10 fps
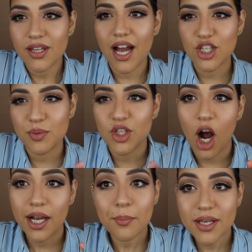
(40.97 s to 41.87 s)
I should be
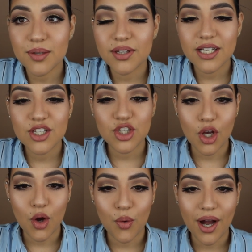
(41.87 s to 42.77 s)
talking about something,
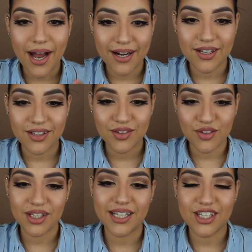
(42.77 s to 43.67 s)
so I had a
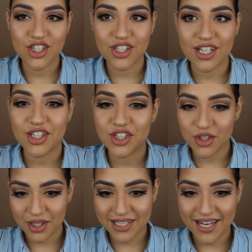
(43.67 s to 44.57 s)
really interesting
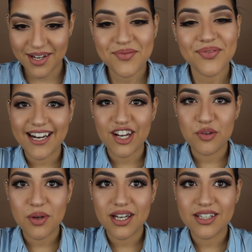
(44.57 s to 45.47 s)
story time. And I
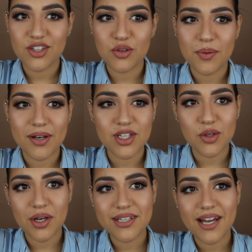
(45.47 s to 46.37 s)
hope you guys enjoy my
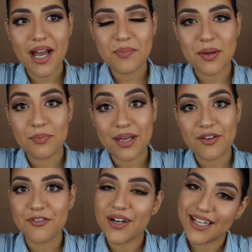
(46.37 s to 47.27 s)
story time and me
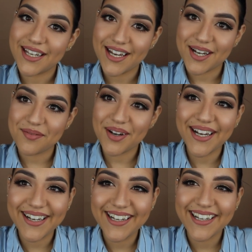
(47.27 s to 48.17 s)
fucking up.
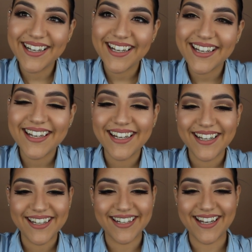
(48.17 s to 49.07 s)

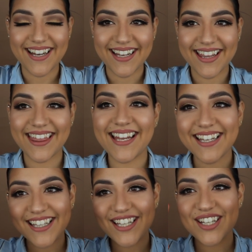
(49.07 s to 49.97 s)
Okay,
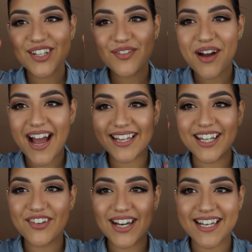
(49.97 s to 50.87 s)
thank you, bye,
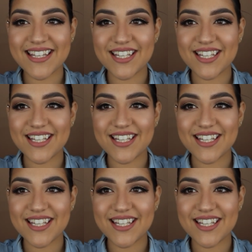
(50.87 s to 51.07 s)
love you guys.